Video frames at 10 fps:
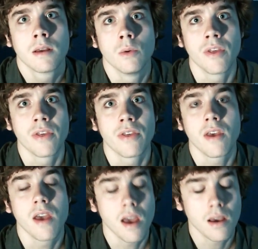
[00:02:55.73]
with
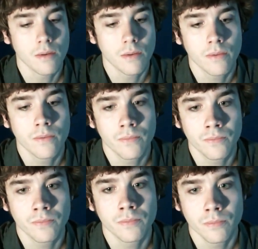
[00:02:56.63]

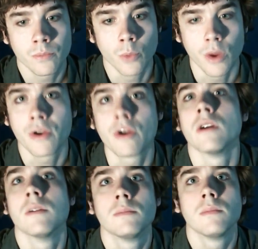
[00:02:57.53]
with
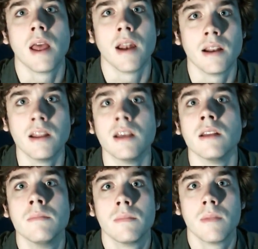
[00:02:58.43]
her, and I did,
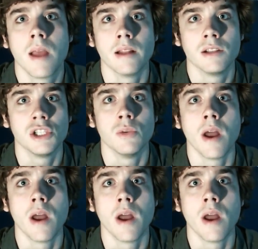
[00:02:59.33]
and she